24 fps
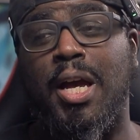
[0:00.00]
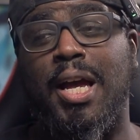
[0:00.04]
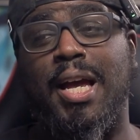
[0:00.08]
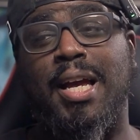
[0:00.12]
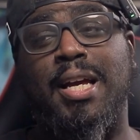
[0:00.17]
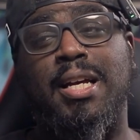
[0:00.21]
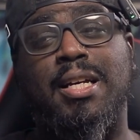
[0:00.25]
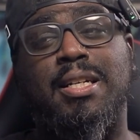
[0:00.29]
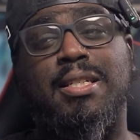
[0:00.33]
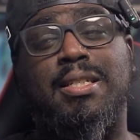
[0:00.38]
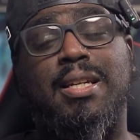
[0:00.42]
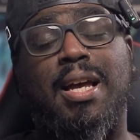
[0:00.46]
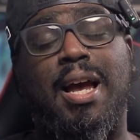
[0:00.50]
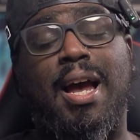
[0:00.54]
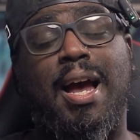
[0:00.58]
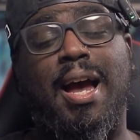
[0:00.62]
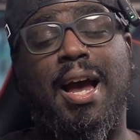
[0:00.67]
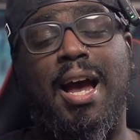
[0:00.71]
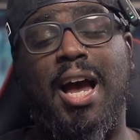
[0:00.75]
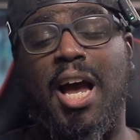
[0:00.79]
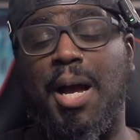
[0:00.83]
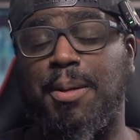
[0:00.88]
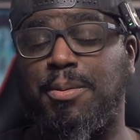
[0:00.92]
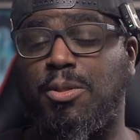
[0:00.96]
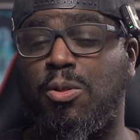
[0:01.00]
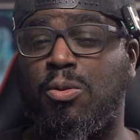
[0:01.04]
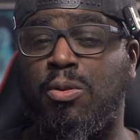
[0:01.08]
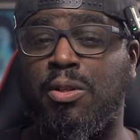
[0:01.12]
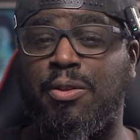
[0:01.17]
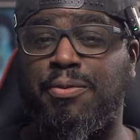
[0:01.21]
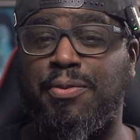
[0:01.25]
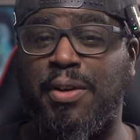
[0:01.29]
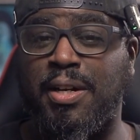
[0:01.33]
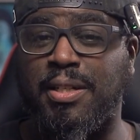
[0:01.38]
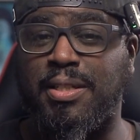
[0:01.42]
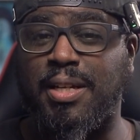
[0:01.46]
is
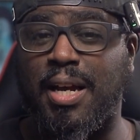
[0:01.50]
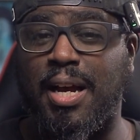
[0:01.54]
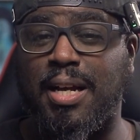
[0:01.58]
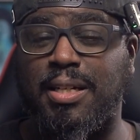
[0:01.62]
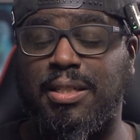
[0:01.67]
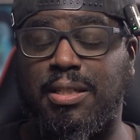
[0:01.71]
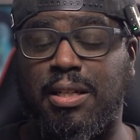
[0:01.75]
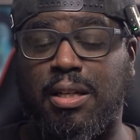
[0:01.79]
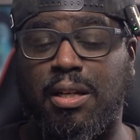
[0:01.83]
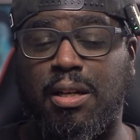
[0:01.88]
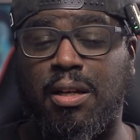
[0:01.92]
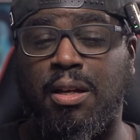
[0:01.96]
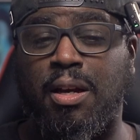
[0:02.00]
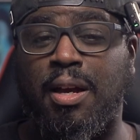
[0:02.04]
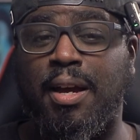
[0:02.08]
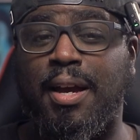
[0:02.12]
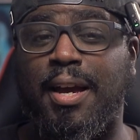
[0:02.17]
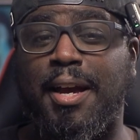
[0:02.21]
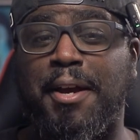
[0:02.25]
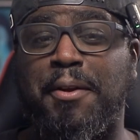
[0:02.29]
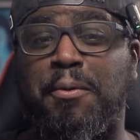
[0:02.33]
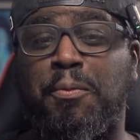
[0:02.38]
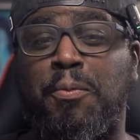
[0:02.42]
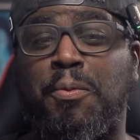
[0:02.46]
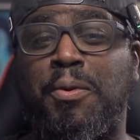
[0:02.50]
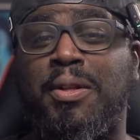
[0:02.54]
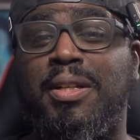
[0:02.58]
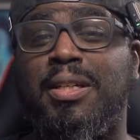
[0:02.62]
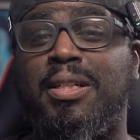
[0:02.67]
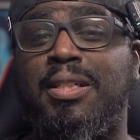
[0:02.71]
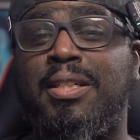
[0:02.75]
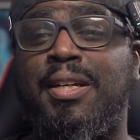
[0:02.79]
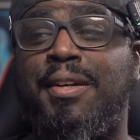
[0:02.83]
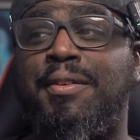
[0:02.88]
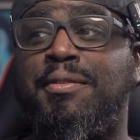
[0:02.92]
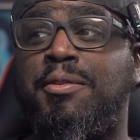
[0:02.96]
absolutely fantastic. It
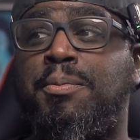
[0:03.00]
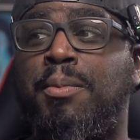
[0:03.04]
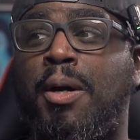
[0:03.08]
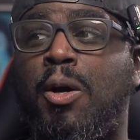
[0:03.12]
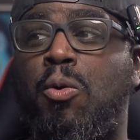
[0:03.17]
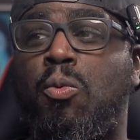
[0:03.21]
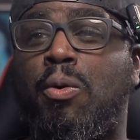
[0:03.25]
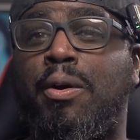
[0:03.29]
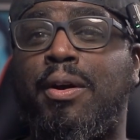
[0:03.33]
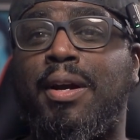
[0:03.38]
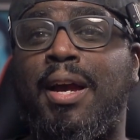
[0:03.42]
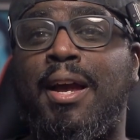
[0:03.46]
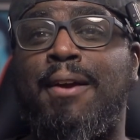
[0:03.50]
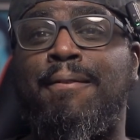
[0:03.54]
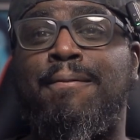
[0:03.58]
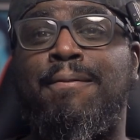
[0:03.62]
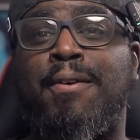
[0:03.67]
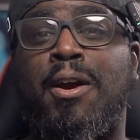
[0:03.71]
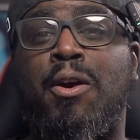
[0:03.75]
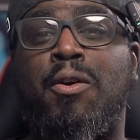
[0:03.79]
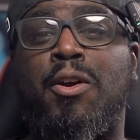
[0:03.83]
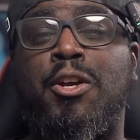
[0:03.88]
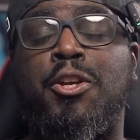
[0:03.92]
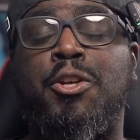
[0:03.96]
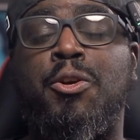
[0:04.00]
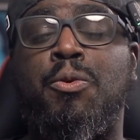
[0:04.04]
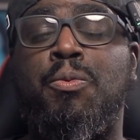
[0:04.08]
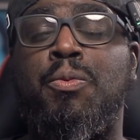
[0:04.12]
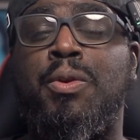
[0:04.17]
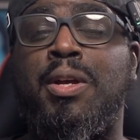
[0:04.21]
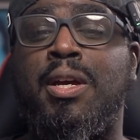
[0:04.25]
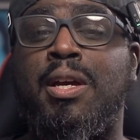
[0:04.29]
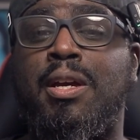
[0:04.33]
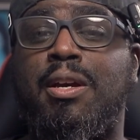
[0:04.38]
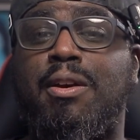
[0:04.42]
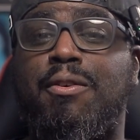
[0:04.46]
really gives my work a very
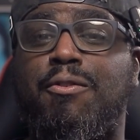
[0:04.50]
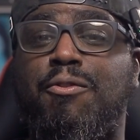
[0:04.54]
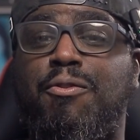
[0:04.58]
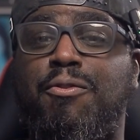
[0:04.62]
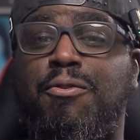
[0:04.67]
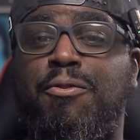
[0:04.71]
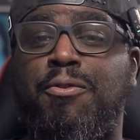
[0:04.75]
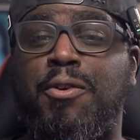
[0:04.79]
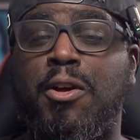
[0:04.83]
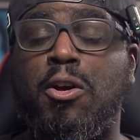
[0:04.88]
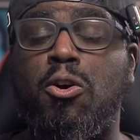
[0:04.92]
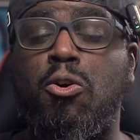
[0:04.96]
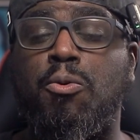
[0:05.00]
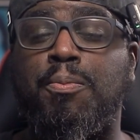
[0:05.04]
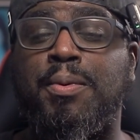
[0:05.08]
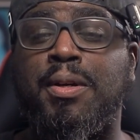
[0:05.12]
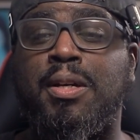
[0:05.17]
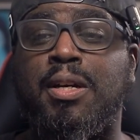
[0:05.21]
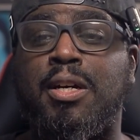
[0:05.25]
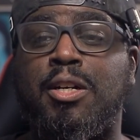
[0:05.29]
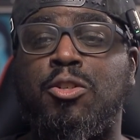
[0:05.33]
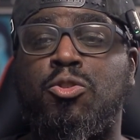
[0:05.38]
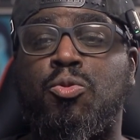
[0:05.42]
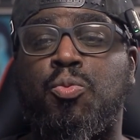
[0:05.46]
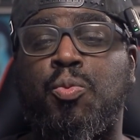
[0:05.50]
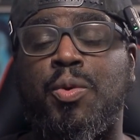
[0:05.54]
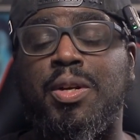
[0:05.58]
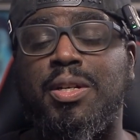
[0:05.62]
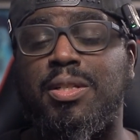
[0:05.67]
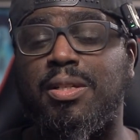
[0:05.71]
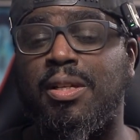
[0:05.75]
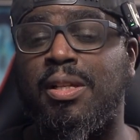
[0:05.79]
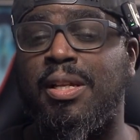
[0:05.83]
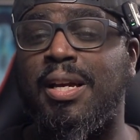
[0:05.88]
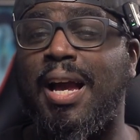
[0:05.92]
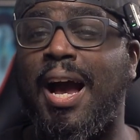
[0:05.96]
unique feel because
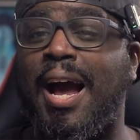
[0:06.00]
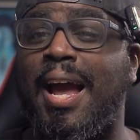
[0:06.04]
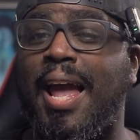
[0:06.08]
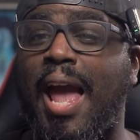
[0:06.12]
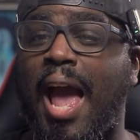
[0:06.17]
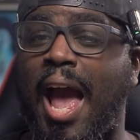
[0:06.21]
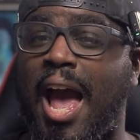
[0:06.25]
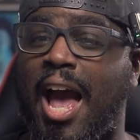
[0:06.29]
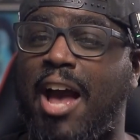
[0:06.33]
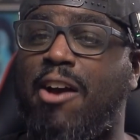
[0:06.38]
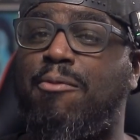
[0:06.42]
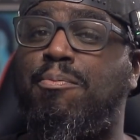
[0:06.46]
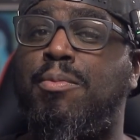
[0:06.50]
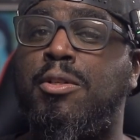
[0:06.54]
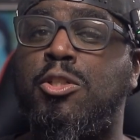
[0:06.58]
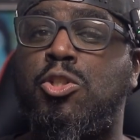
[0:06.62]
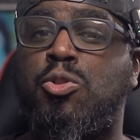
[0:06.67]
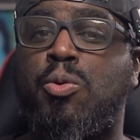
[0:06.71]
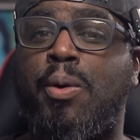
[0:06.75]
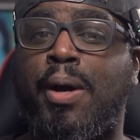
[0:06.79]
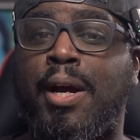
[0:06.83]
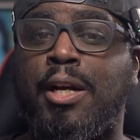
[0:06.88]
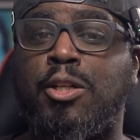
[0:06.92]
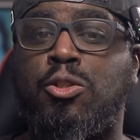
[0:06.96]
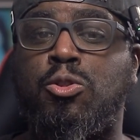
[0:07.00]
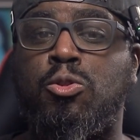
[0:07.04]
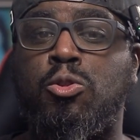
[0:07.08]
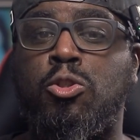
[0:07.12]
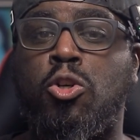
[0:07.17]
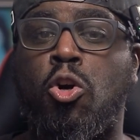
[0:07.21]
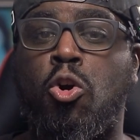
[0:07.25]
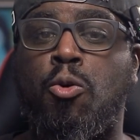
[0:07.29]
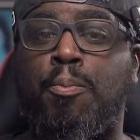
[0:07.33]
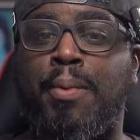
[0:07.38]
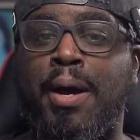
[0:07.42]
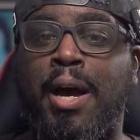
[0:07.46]
recently I have been trying to
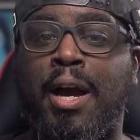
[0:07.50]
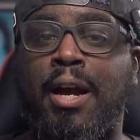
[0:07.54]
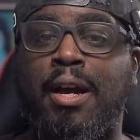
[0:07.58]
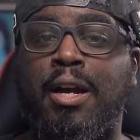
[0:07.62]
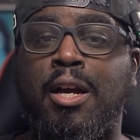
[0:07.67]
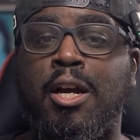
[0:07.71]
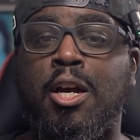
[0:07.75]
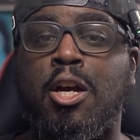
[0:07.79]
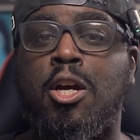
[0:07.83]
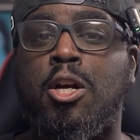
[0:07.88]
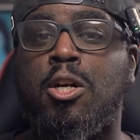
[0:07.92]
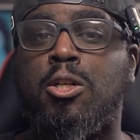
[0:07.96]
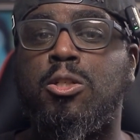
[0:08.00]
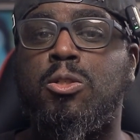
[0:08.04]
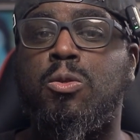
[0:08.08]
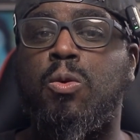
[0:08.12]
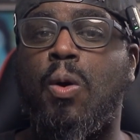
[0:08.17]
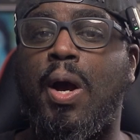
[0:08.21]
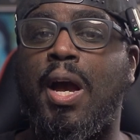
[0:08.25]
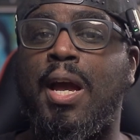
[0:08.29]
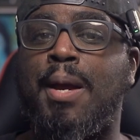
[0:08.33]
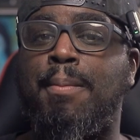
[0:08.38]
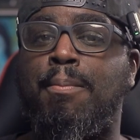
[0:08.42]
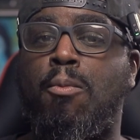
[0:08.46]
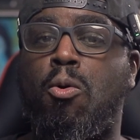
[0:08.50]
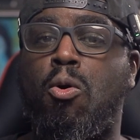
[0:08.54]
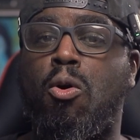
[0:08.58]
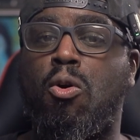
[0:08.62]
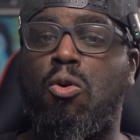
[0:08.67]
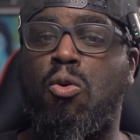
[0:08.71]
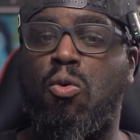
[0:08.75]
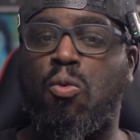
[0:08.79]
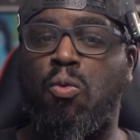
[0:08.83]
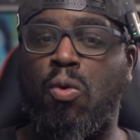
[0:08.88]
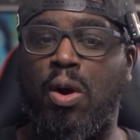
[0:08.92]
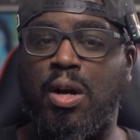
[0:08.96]
go back to a
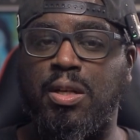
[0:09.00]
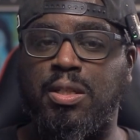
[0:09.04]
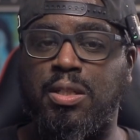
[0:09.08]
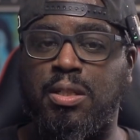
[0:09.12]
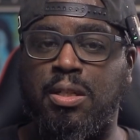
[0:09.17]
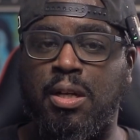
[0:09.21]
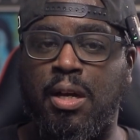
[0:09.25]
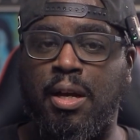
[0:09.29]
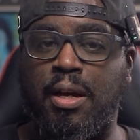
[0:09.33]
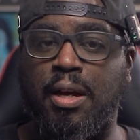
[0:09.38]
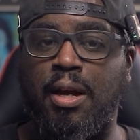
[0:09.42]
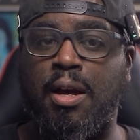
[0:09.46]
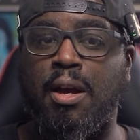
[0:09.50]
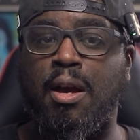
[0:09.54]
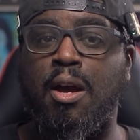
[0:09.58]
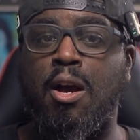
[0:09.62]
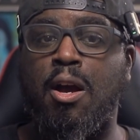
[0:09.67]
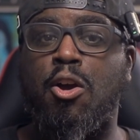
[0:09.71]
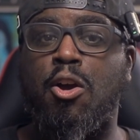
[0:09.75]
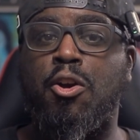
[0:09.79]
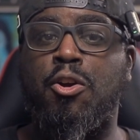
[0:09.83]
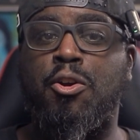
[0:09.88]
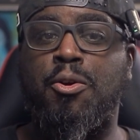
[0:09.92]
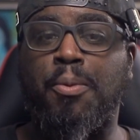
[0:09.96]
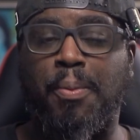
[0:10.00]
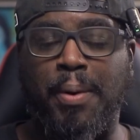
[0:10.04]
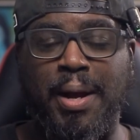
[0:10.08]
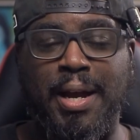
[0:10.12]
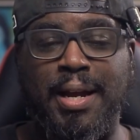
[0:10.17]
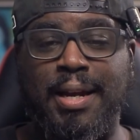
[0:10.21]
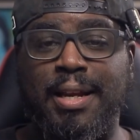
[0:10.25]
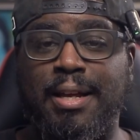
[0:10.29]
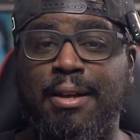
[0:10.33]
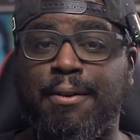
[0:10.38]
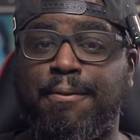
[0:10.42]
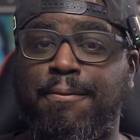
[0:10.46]
more rustic,
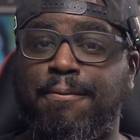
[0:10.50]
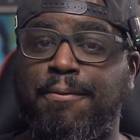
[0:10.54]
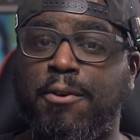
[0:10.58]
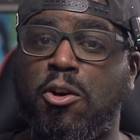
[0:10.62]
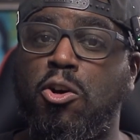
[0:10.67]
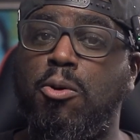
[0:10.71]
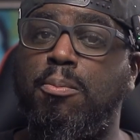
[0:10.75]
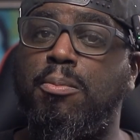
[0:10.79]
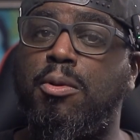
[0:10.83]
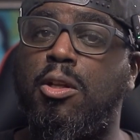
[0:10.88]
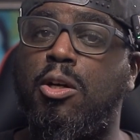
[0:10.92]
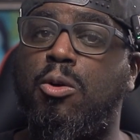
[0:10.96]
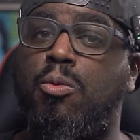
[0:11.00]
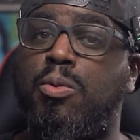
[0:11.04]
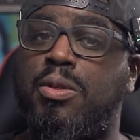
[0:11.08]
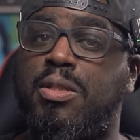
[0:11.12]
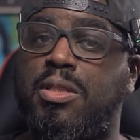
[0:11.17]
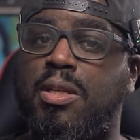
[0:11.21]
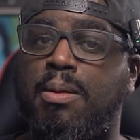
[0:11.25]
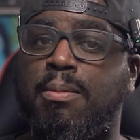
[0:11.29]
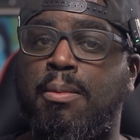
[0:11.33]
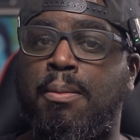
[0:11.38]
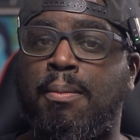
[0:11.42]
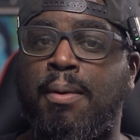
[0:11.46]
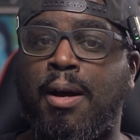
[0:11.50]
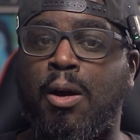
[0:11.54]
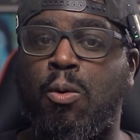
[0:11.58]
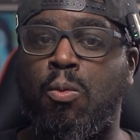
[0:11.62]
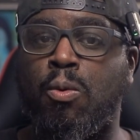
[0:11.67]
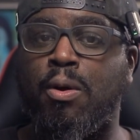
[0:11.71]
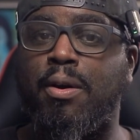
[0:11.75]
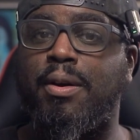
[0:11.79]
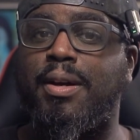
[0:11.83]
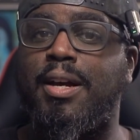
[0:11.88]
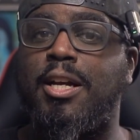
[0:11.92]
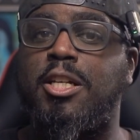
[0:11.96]
grainy film look with some of my
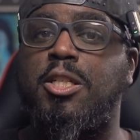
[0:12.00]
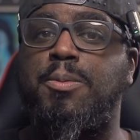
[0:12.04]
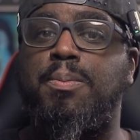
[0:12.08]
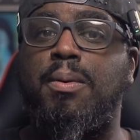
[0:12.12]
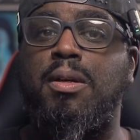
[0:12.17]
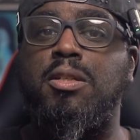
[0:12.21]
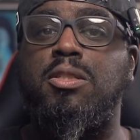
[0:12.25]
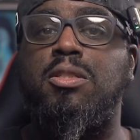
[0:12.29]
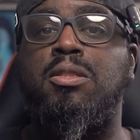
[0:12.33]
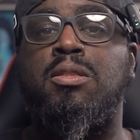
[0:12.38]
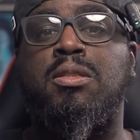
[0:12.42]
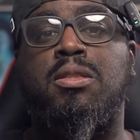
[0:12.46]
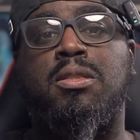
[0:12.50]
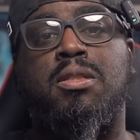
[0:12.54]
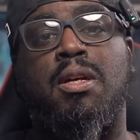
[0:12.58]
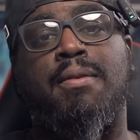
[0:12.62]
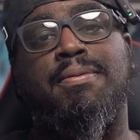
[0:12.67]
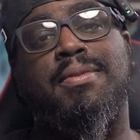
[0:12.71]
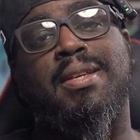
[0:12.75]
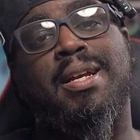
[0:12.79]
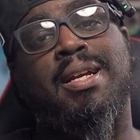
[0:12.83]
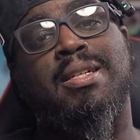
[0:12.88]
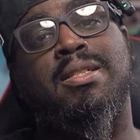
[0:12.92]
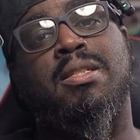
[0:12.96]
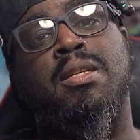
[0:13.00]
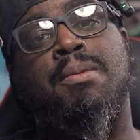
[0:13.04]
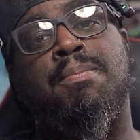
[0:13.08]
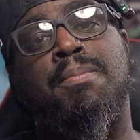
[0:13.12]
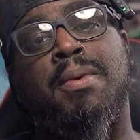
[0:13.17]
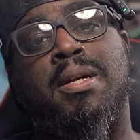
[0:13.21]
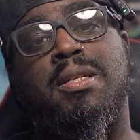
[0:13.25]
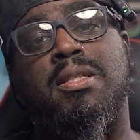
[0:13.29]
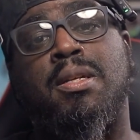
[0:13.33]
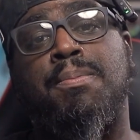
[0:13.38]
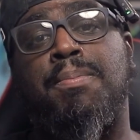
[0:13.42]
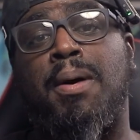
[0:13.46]
work, especially the stuff that I
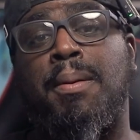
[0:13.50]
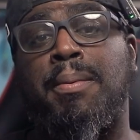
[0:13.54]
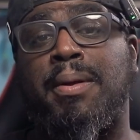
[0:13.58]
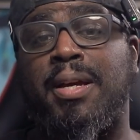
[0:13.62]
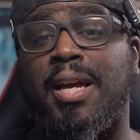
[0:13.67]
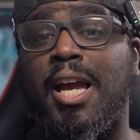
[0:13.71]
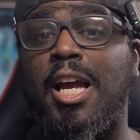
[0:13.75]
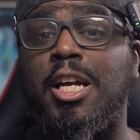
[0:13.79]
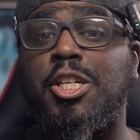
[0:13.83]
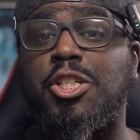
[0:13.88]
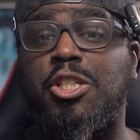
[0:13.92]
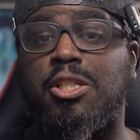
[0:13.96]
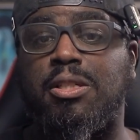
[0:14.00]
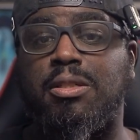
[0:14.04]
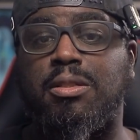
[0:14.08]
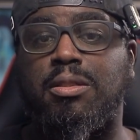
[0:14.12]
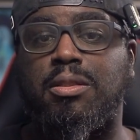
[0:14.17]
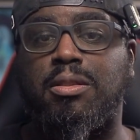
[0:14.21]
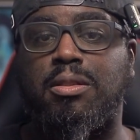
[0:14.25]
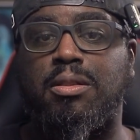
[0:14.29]
submit to publications.